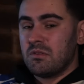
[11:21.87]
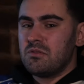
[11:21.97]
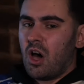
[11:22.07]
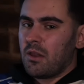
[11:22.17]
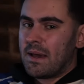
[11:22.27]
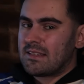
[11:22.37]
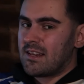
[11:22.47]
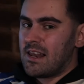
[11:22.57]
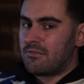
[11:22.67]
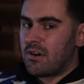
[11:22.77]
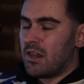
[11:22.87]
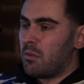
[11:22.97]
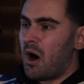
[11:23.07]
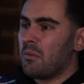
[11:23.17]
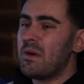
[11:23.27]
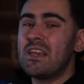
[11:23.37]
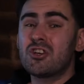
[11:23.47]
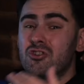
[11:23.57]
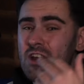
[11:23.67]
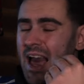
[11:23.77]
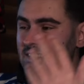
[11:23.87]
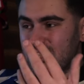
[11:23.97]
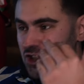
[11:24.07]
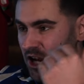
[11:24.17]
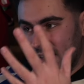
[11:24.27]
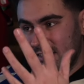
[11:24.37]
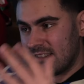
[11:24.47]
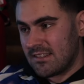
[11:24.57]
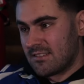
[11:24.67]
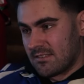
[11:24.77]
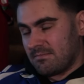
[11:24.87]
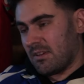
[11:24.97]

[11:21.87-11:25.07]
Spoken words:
Not the best delivery in the world, but he creates chances.